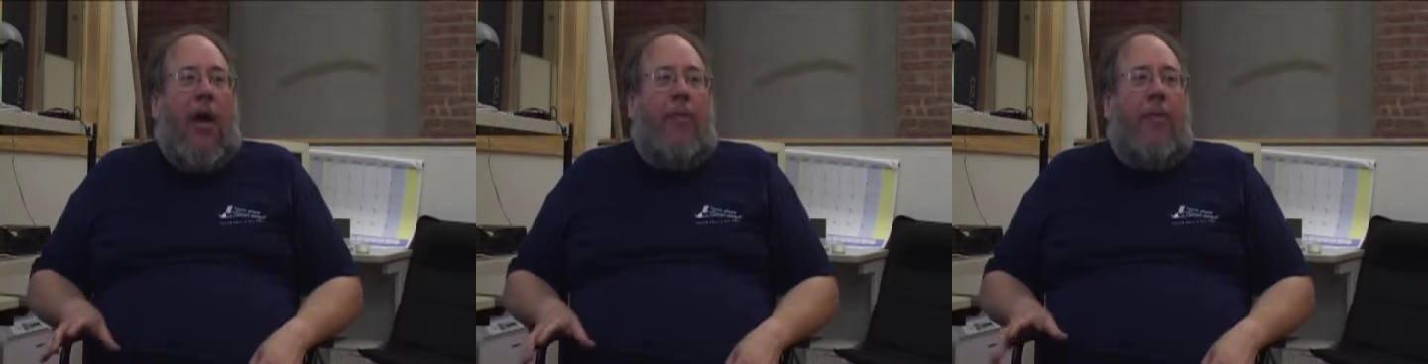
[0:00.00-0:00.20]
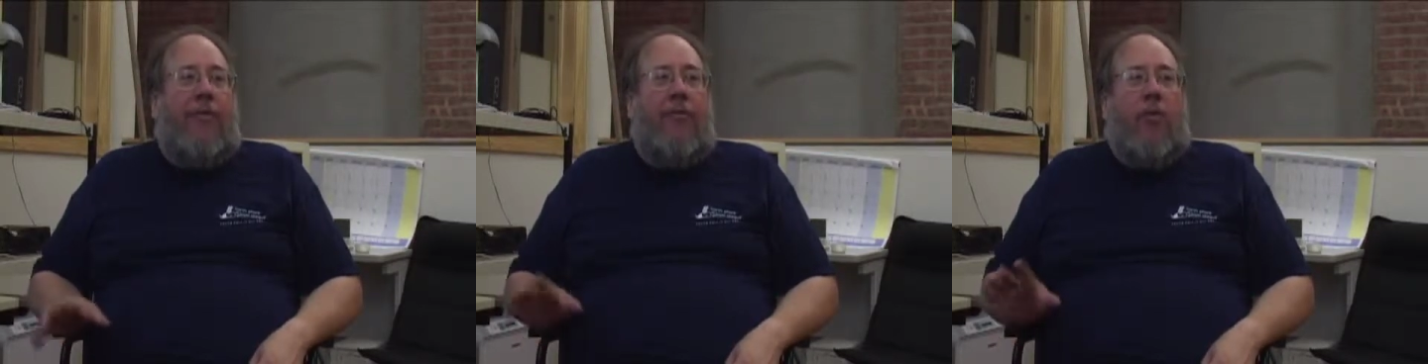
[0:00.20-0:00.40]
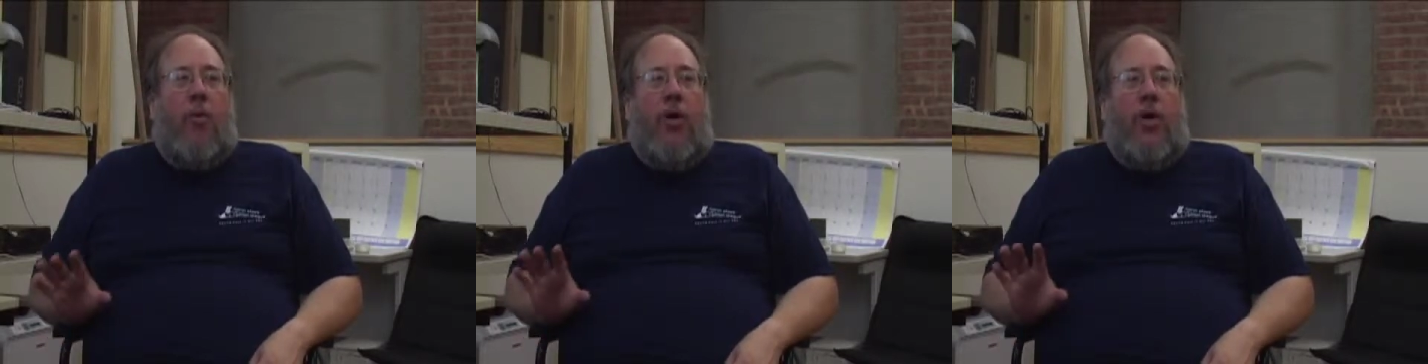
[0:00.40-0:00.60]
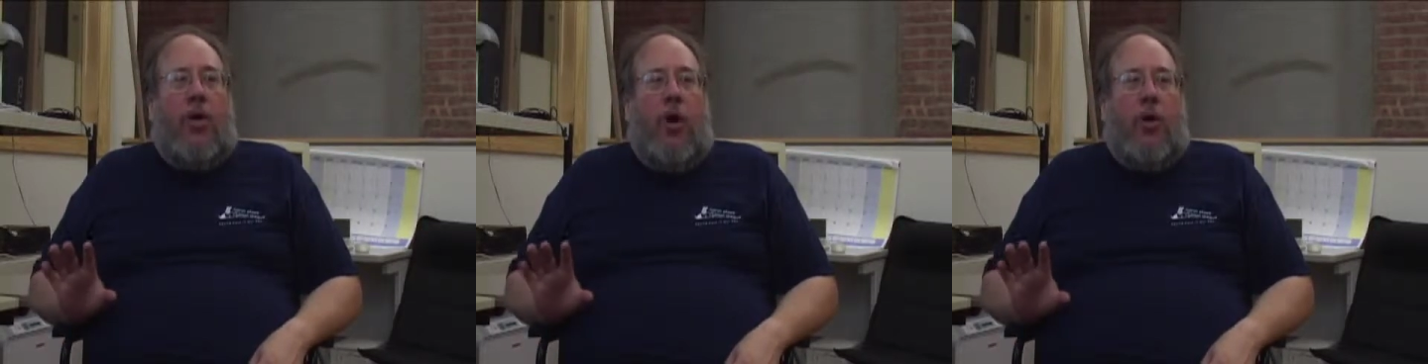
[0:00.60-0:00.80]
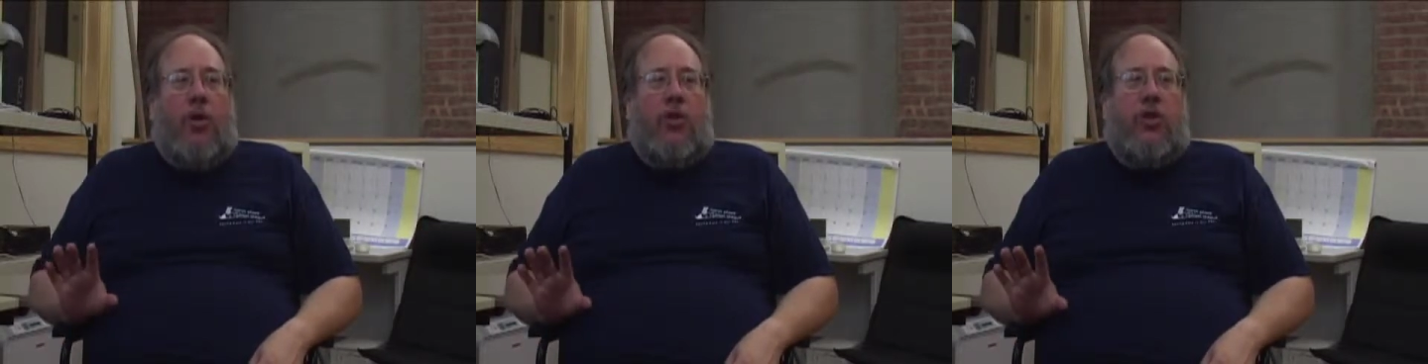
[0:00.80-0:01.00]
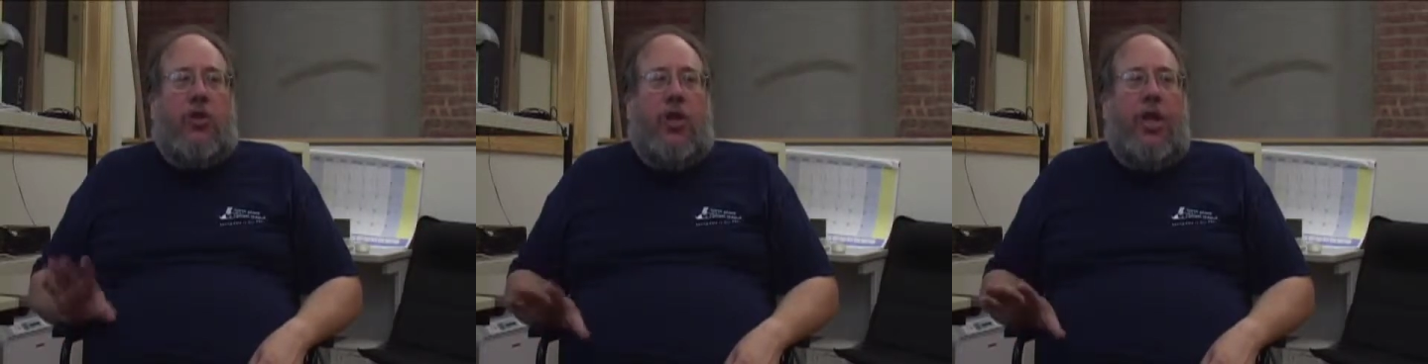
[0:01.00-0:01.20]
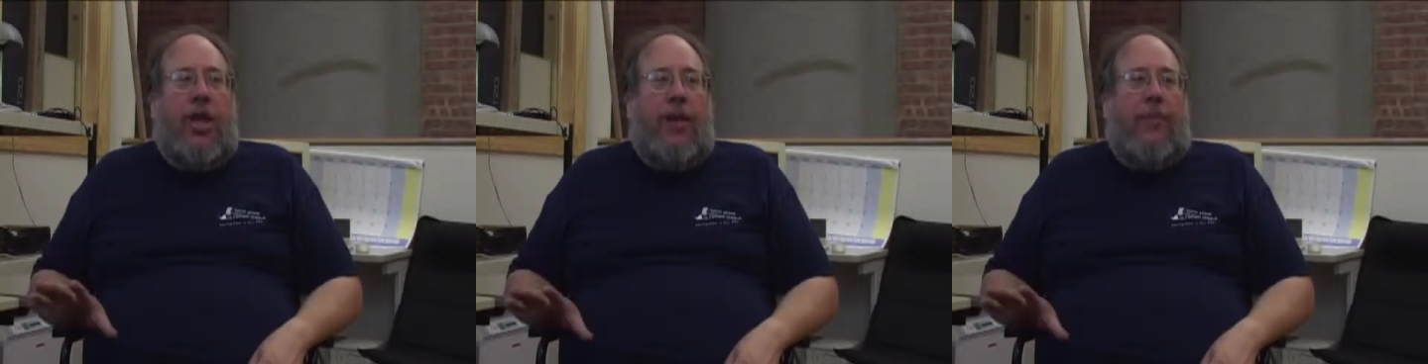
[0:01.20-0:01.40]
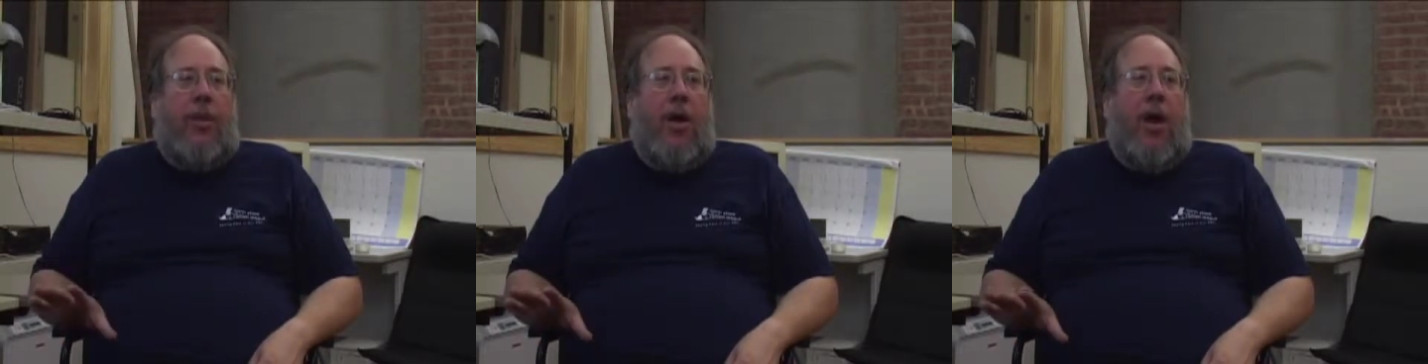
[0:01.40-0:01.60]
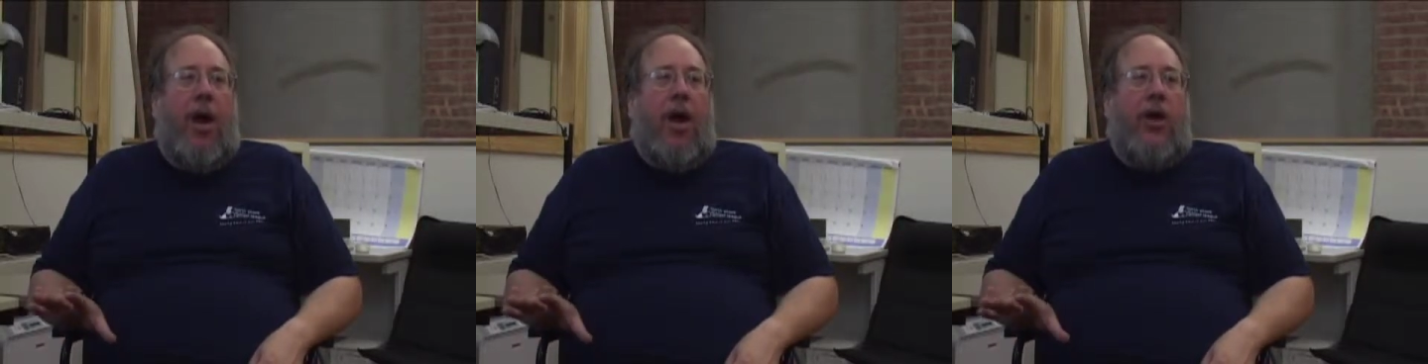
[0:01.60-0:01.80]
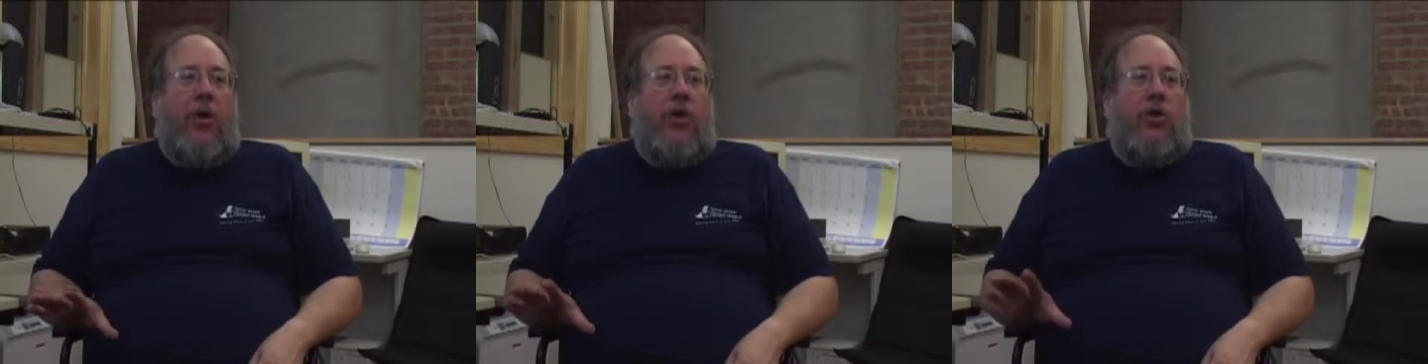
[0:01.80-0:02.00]
before you go to sleep,
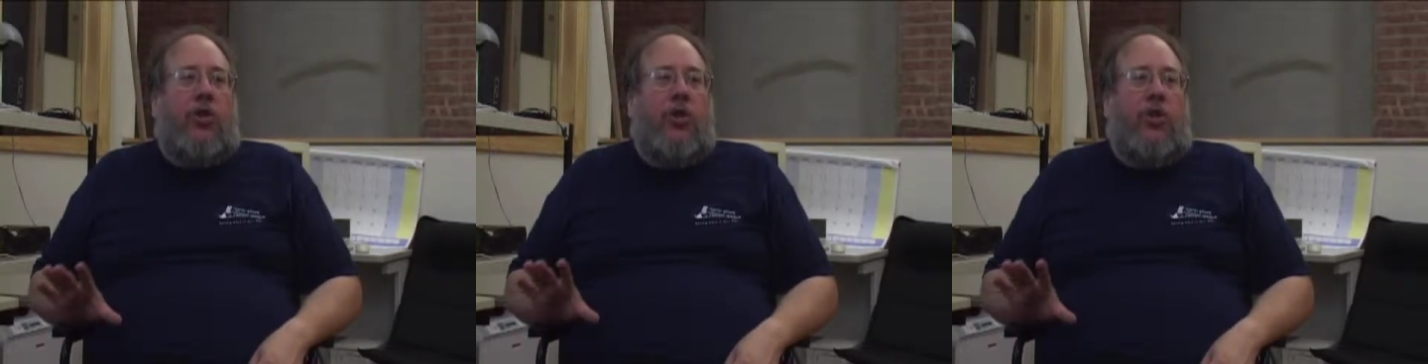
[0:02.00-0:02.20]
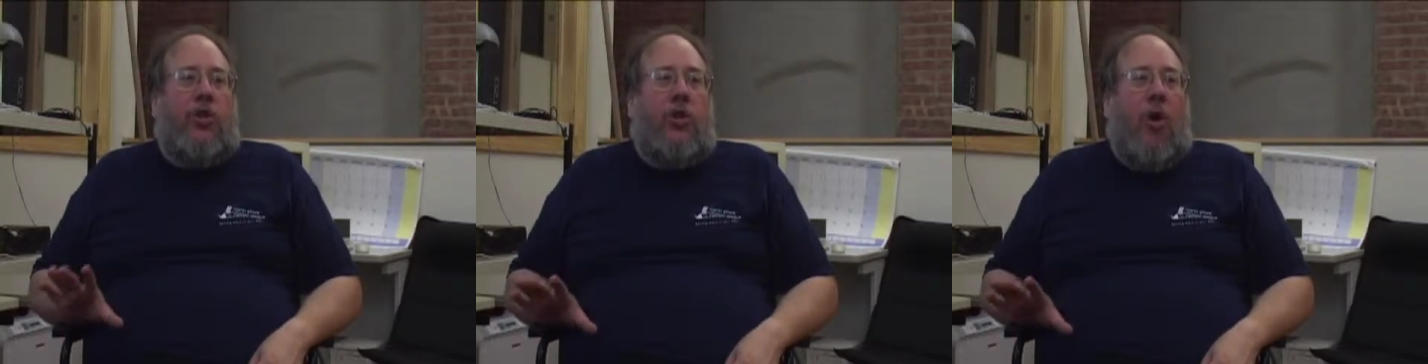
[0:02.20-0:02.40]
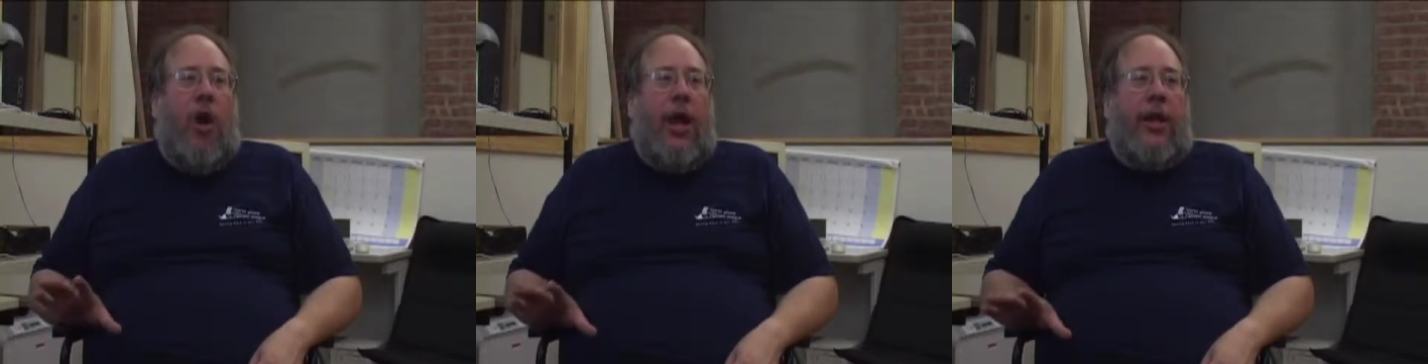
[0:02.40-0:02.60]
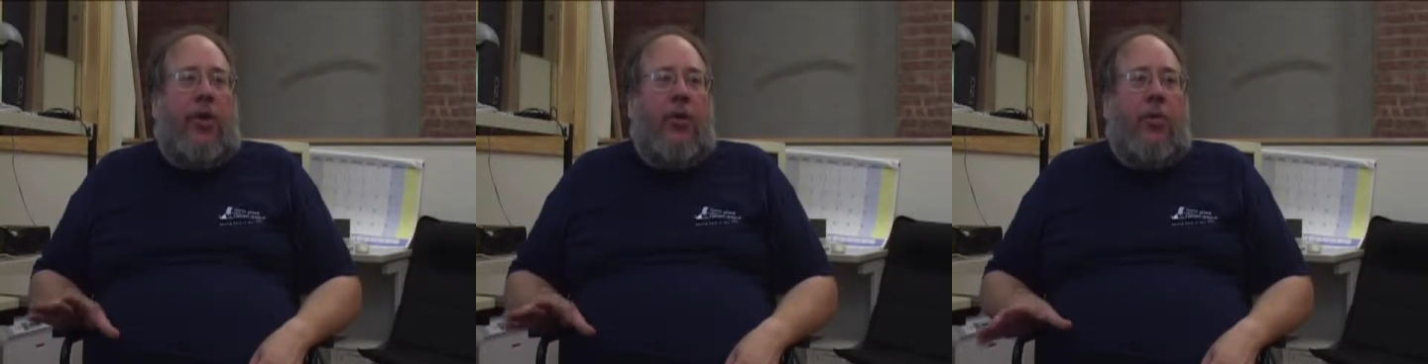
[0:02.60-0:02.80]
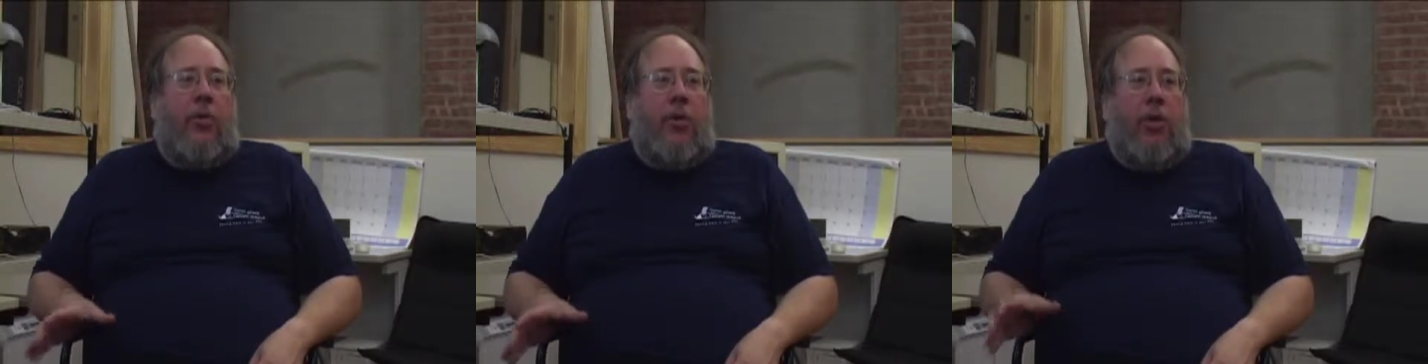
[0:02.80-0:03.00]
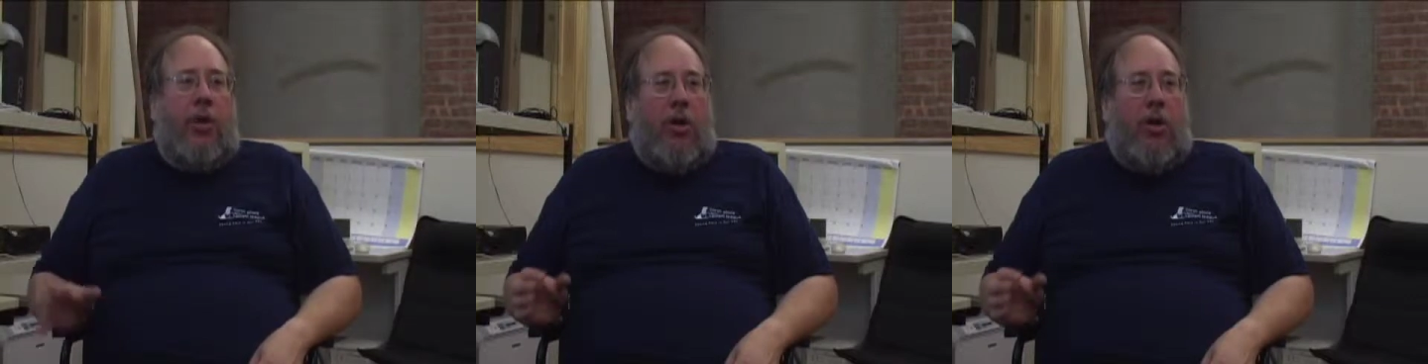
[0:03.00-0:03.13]
you should try to